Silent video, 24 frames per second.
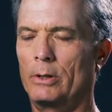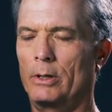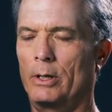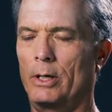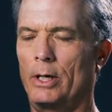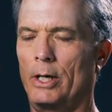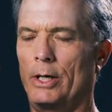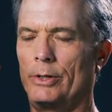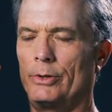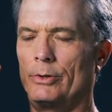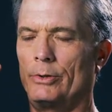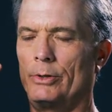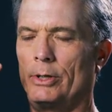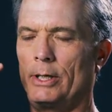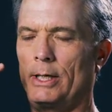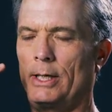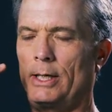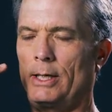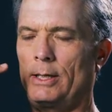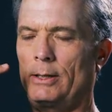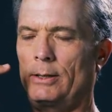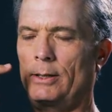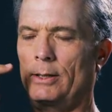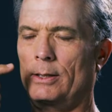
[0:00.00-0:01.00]

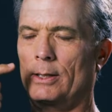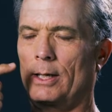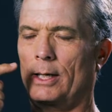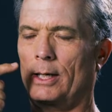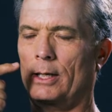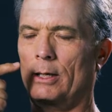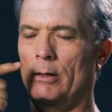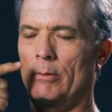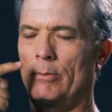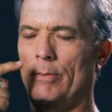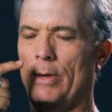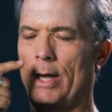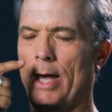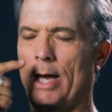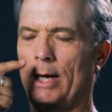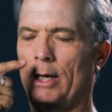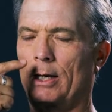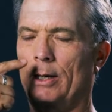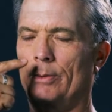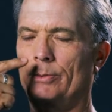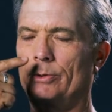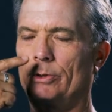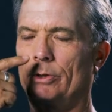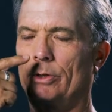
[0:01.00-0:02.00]
Underneath, I come back
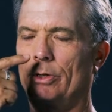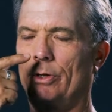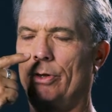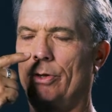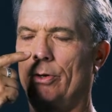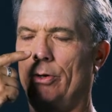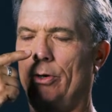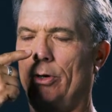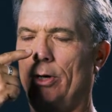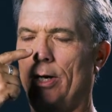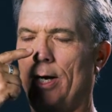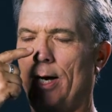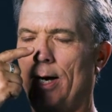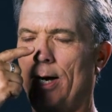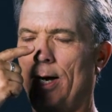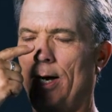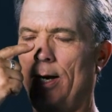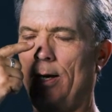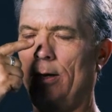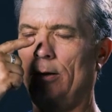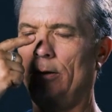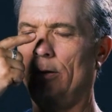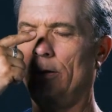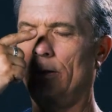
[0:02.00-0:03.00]
up to the third
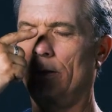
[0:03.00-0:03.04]
eye.